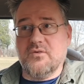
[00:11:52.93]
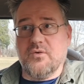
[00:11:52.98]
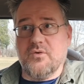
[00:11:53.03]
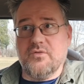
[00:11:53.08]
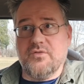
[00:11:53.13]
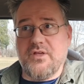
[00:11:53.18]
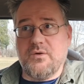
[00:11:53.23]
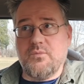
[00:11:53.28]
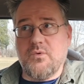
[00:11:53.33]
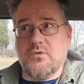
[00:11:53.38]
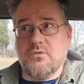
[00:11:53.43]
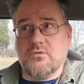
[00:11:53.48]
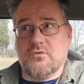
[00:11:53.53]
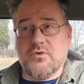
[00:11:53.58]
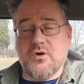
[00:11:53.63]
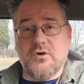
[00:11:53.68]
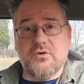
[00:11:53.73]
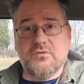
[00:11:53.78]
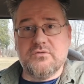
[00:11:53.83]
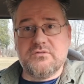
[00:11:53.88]
or they won't
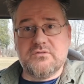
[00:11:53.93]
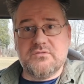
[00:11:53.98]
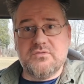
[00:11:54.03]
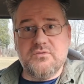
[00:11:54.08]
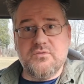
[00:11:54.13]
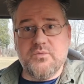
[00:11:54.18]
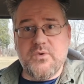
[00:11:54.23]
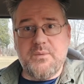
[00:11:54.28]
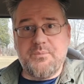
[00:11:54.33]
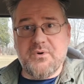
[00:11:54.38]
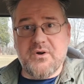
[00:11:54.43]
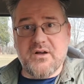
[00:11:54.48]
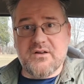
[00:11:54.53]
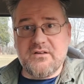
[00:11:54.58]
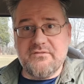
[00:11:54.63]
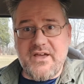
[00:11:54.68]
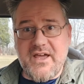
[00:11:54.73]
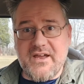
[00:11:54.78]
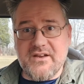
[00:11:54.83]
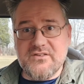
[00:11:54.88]
grow to
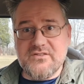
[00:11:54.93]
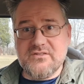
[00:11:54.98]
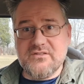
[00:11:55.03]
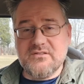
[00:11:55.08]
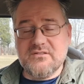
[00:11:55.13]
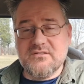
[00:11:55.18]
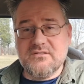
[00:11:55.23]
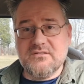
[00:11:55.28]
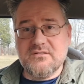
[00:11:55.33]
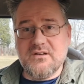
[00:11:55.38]
reproductive age.